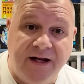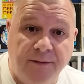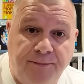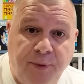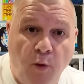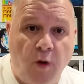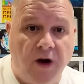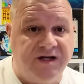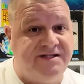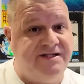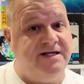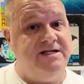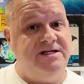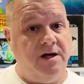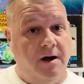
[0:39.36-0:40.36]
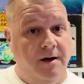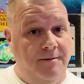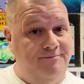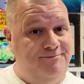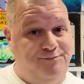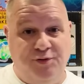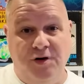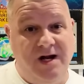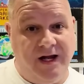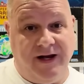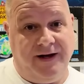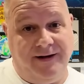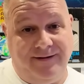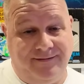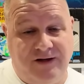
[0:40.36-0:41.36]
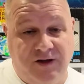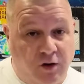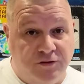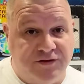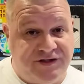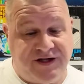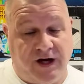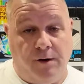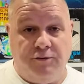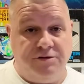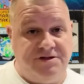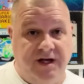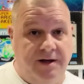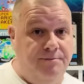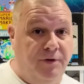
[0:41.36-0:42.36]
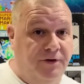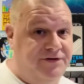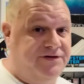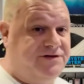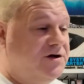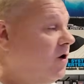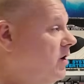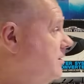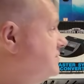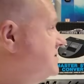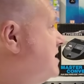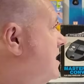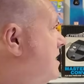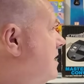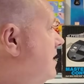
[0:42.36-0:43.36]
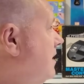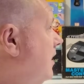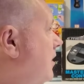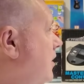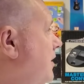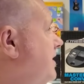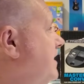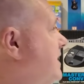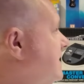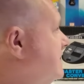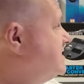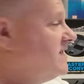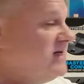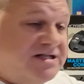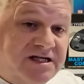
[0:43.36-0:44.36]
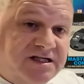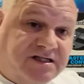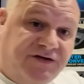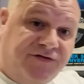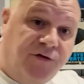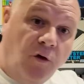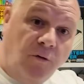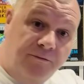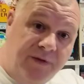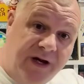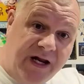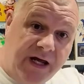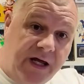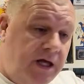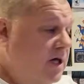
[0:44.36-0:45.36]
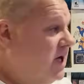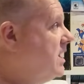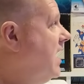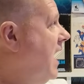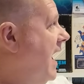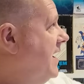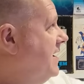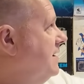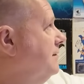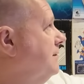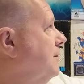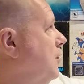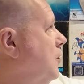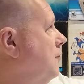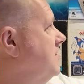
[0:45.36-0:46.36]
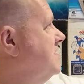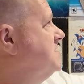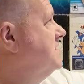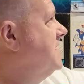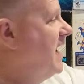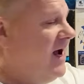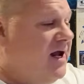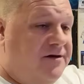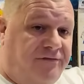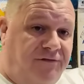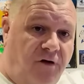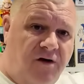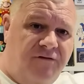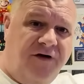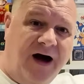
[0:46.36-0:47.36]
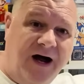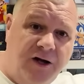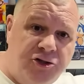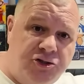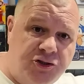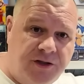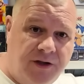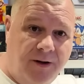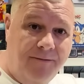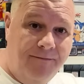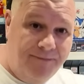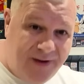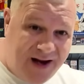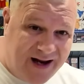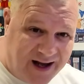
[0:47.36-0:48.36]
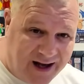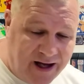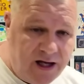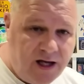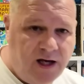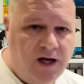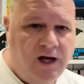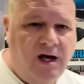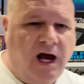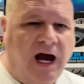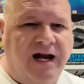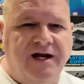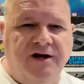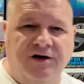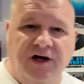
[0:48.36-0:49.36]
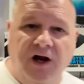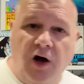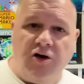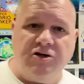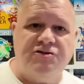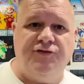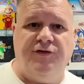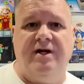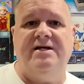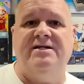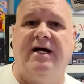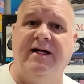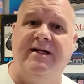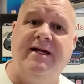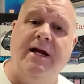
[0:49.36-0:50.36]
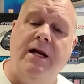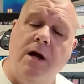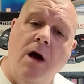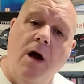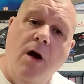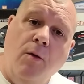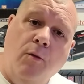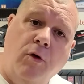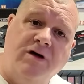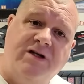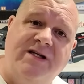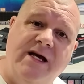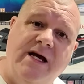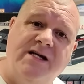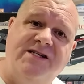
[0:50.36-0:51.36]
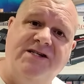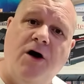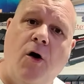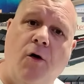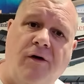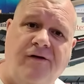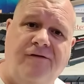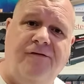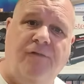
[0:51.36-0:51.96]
that brought us these brilliant consoles in modern times are like the C64 Mini and the more recent A500 Mini, and the last release they did was the Atari